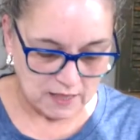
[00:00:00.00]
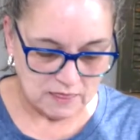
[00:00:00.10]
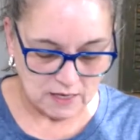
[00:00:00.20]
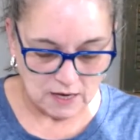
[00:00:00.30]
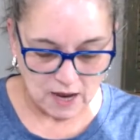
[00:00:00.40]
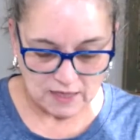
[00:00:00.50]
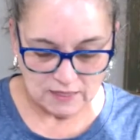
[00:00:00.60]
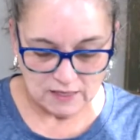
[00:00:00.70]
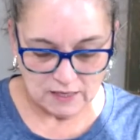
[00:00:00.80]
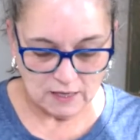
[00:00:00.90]
And then I
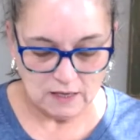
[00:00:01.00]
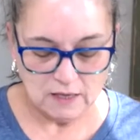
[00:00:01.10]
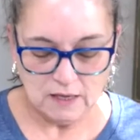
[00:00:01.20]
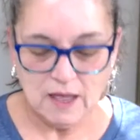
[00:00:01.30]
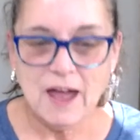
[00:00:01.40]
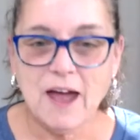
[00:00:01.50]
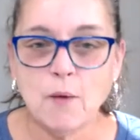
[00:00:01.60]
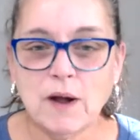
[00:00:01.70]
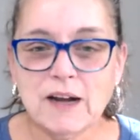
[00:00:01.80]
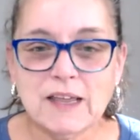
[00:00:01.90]
think I
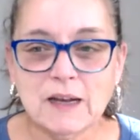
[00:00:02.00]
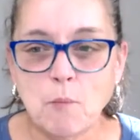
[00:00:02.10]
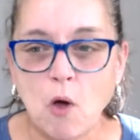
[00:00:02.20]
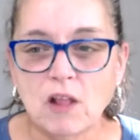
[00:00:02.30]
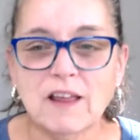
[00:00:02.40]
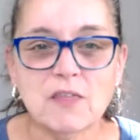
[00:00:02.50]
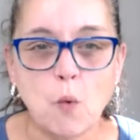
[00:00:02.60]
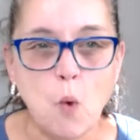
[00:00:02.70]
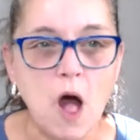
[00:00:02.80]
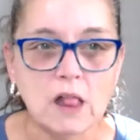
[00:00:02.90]
want to get them all on the
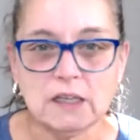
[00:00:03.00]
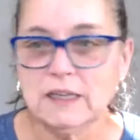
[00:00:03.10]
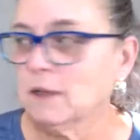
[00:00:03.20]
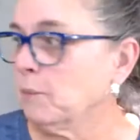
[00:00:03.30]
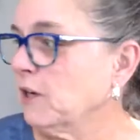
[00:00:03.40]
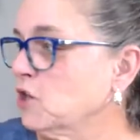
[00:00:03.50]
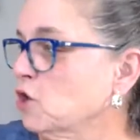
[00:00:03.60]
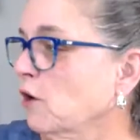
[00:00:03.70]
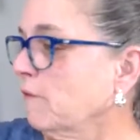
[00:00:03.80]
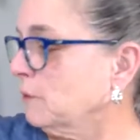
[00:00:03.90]
wall and get a
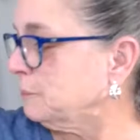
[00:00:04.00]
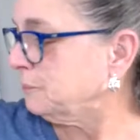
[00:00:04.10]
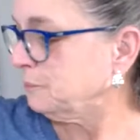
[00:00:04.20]
picture of them.